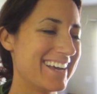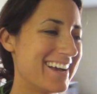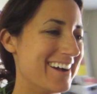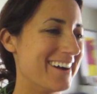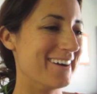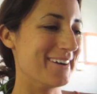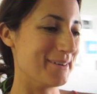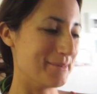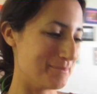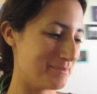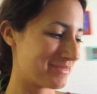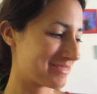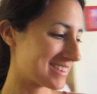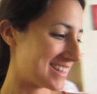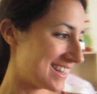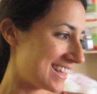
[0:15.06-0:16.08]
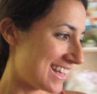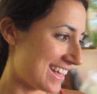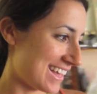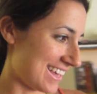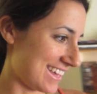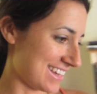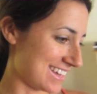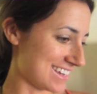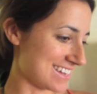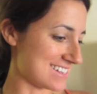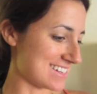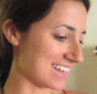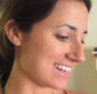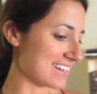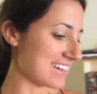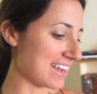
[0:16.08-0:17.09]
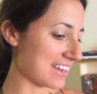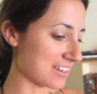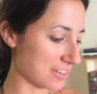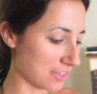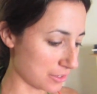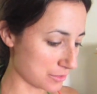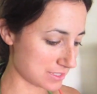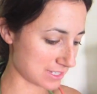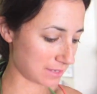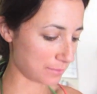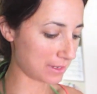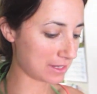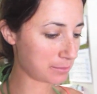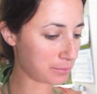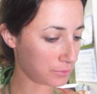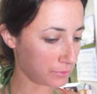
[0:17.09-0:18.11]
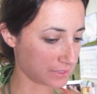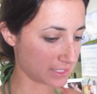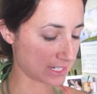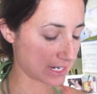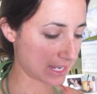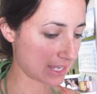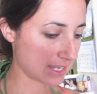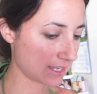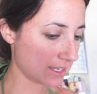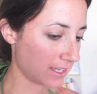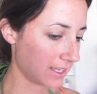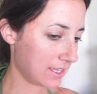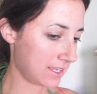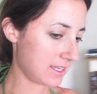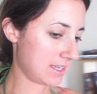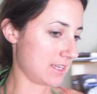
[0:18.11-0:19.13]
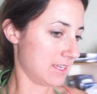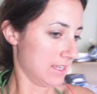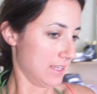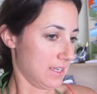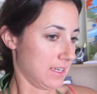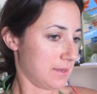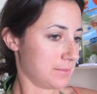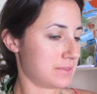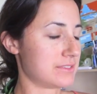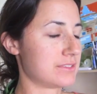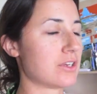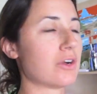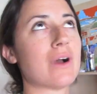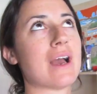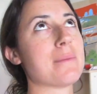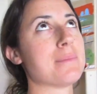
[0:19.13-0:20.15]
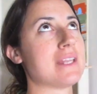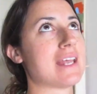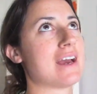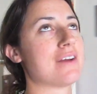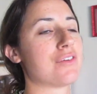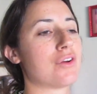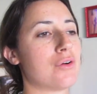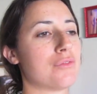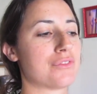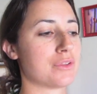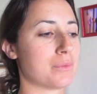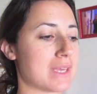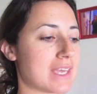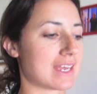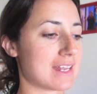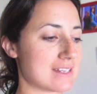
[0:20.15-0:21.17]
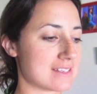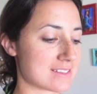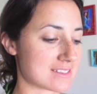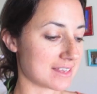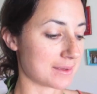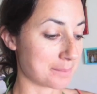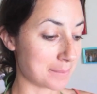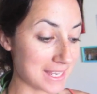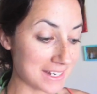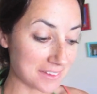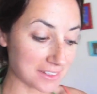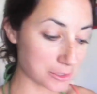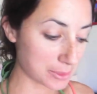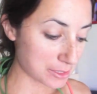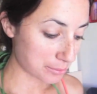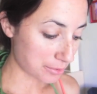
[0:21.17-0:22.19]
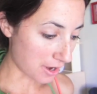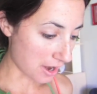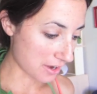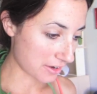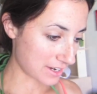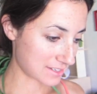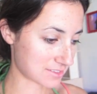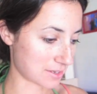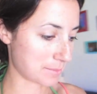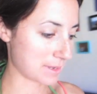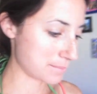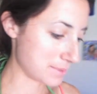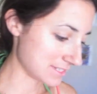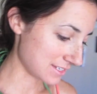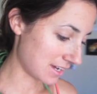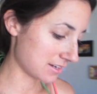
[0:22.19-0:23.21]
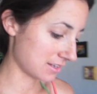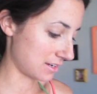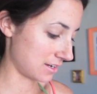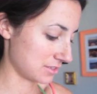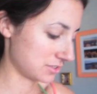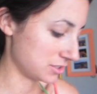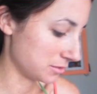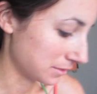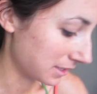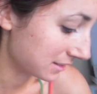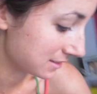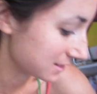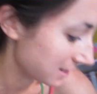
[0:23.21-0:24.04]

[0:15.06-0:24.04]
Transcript: And Hannah and I are going to go tan by the pool today. So happy to have her home for the weekends. Made a little bit of progress on my piñata costume last